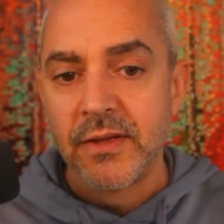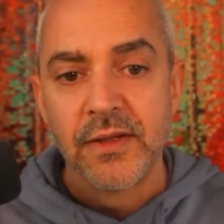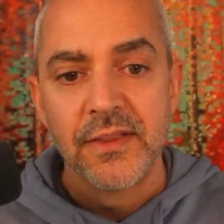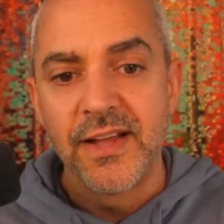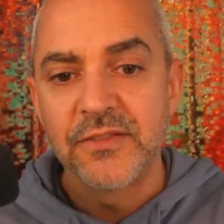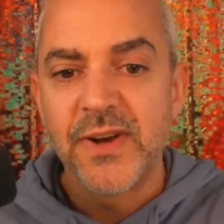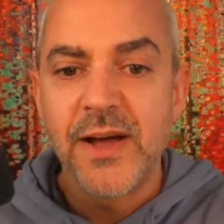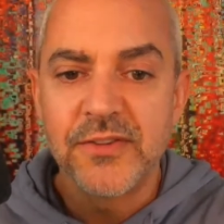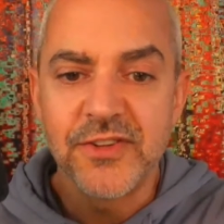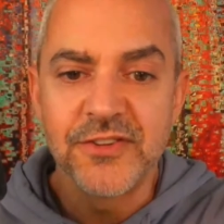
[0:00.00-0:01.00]
That's what I
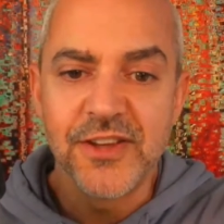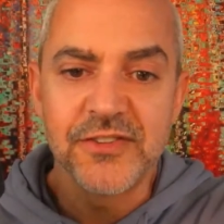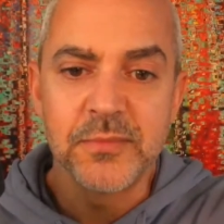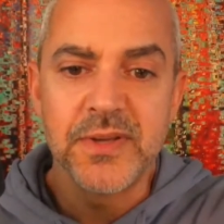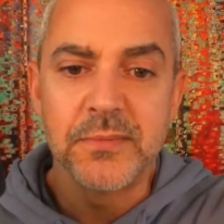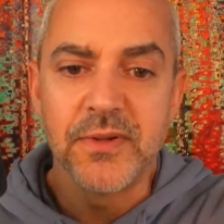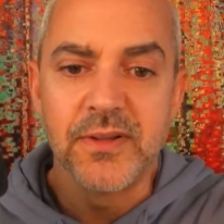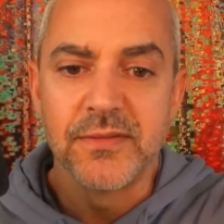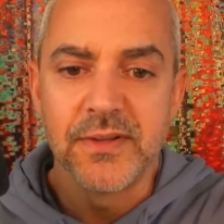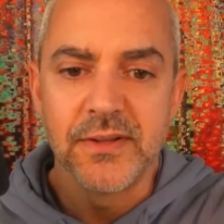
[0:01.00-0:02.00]
always suggest to
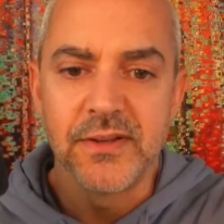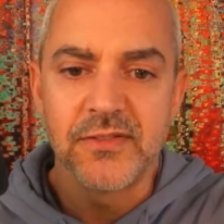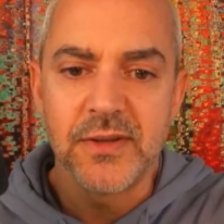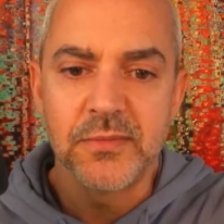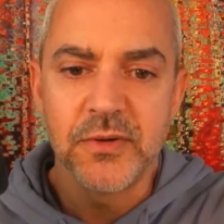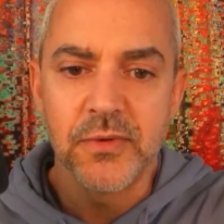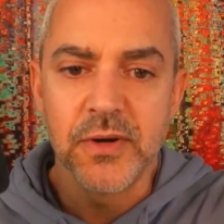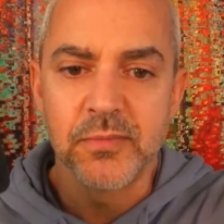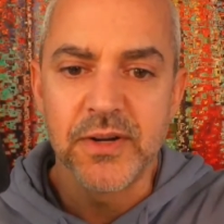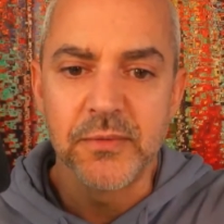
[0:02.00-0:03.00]
people. And it seems to
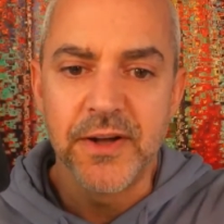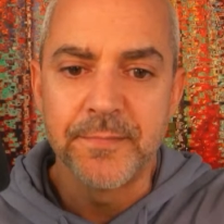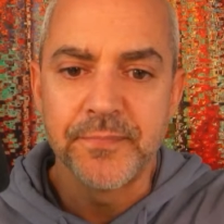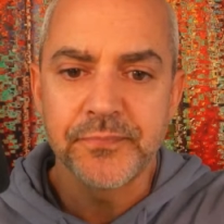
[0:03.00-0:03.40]
work pretty well.